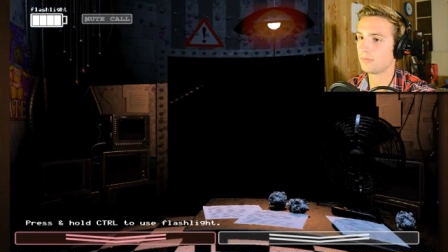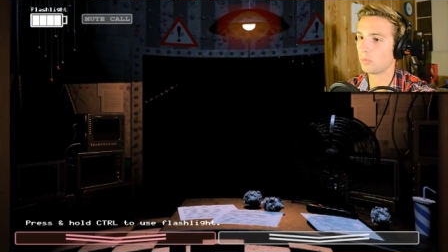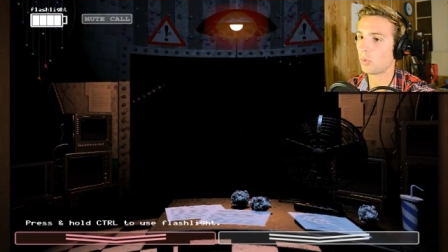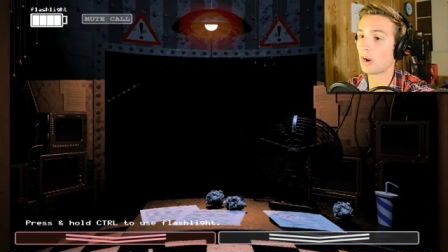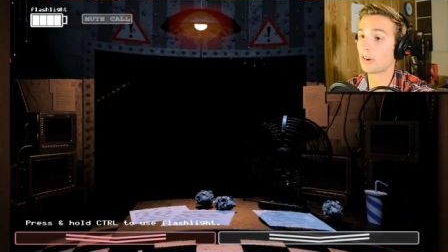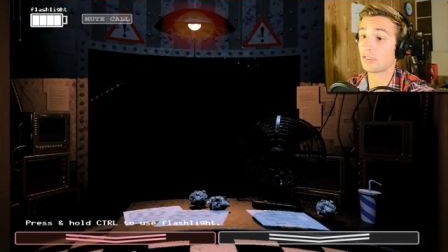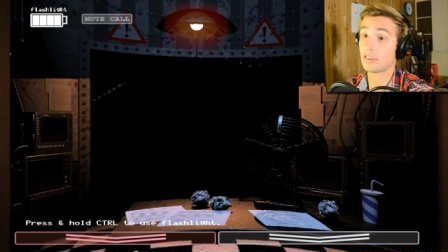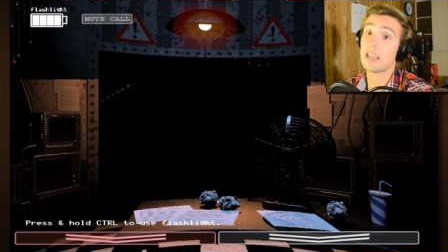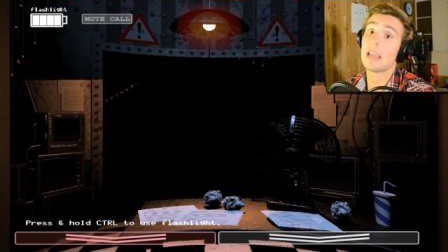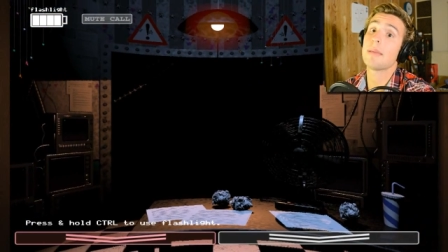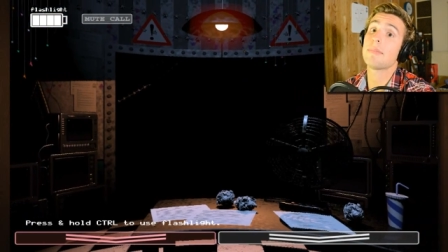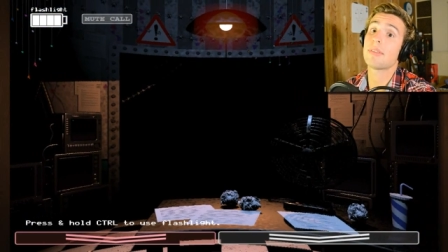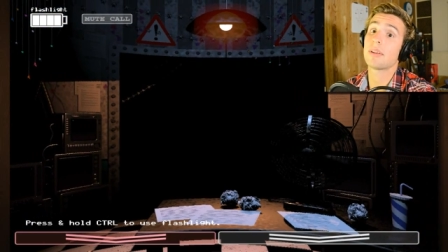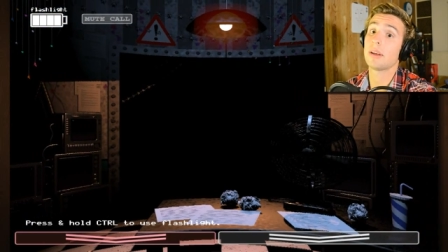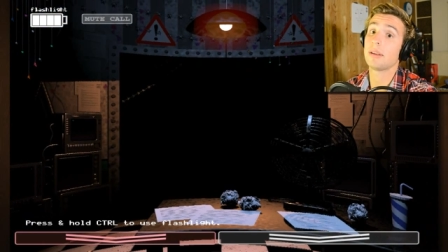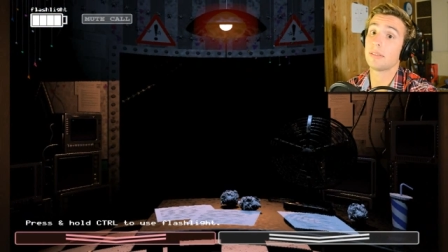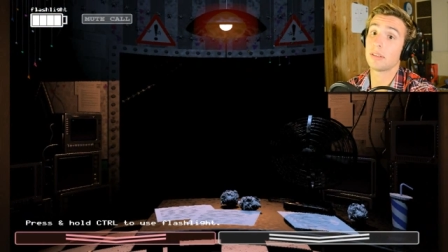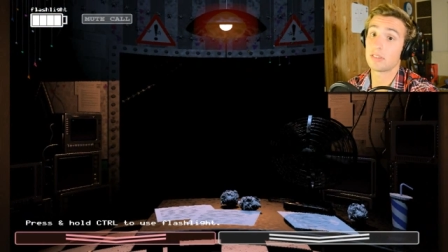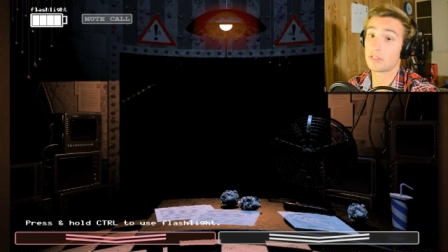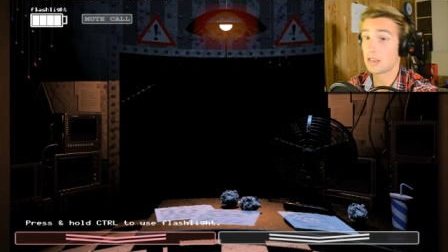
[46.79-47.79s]
Watch a Game
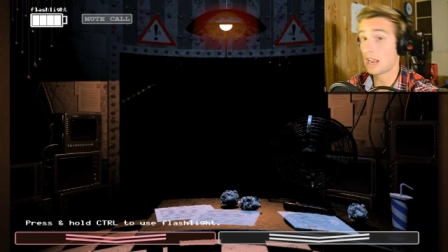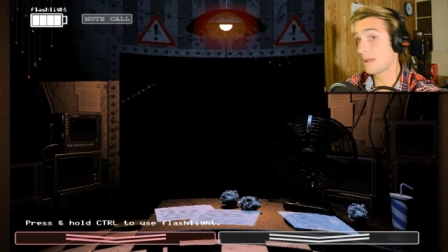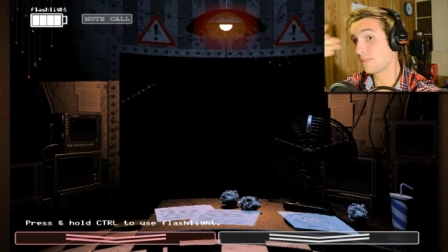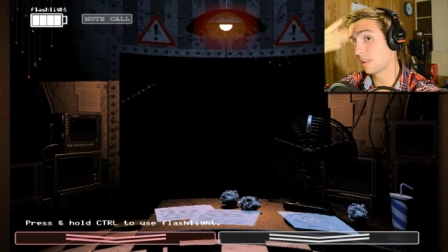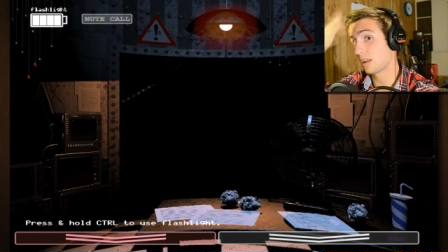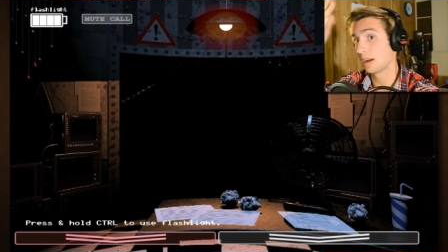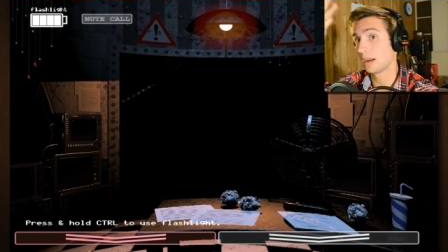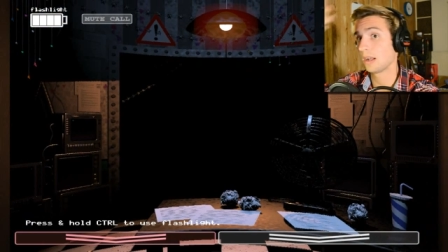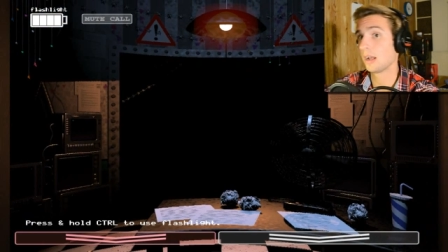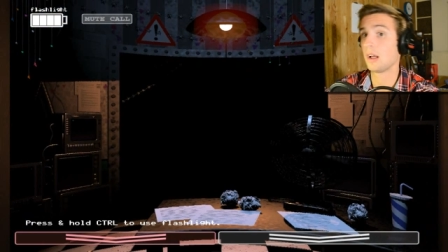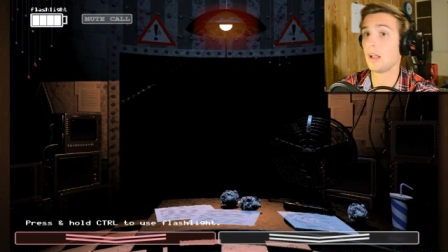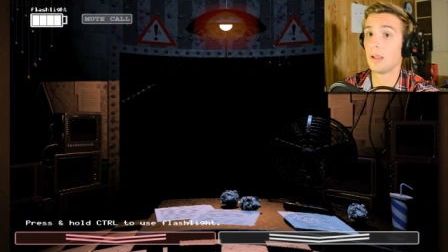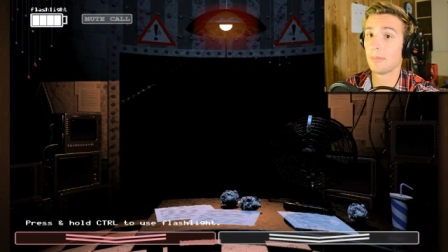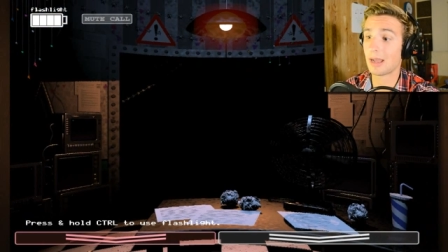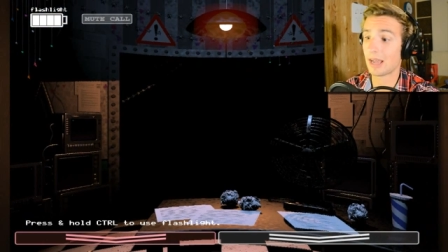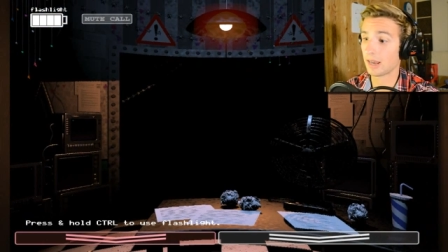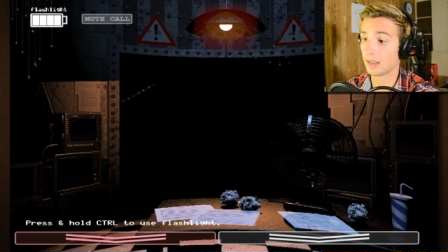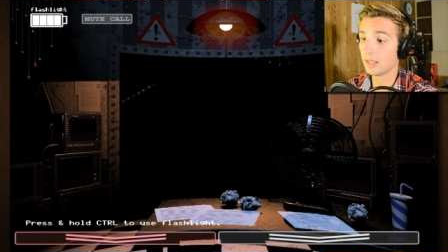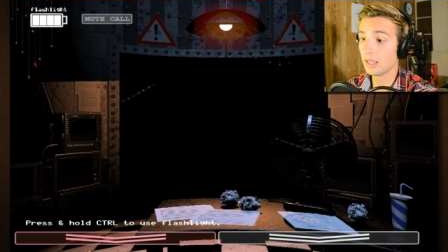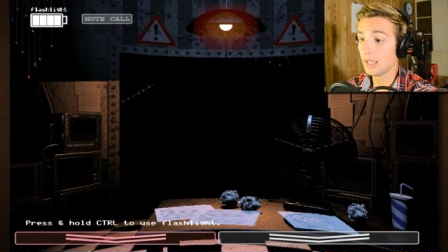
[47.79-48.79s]
Theory. There's a Game Theory all
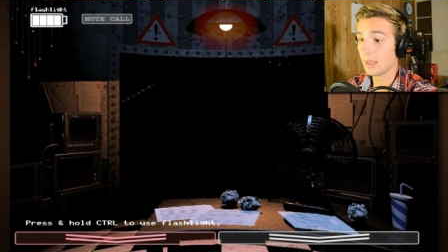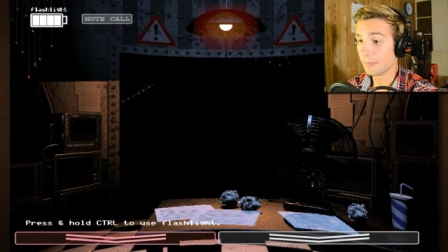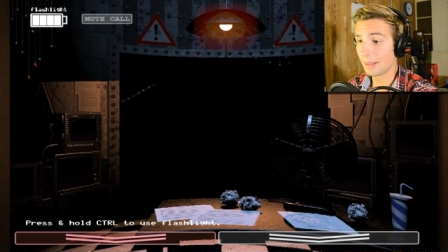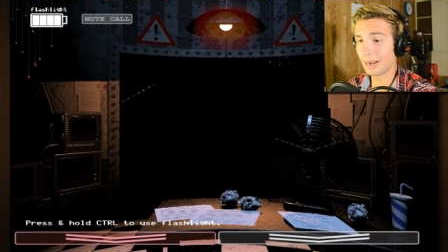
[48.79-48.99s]
about it.